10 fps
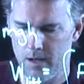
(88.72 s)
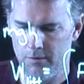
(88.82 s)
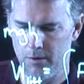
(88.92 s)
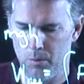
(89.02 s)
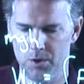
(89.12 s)
And
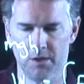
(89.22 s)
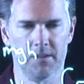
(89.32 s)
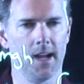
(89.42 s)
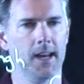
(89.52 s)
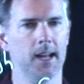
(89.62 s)
so we just
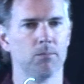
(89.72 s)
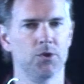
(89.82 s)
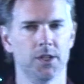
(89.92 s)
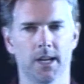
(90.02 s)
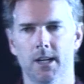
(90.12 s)
get
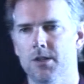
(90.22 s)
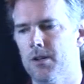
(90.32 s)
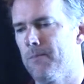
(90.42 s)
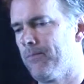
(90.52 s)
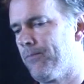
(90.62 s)
mgh.